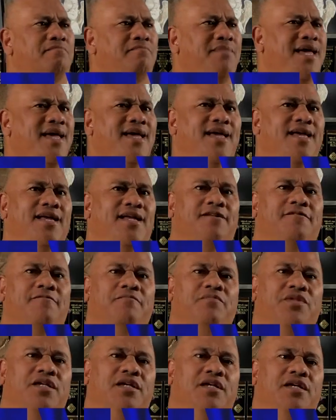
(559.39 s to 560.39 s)
Man.
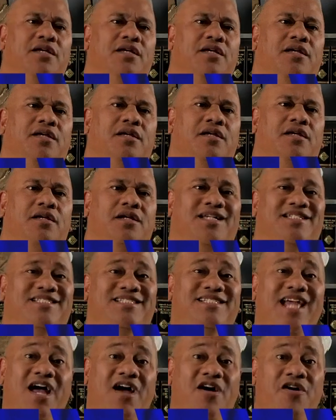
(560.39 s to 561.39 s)

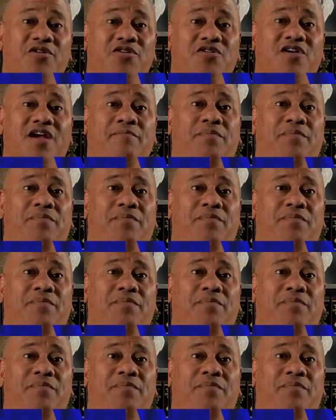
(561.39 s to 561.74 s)
Because now you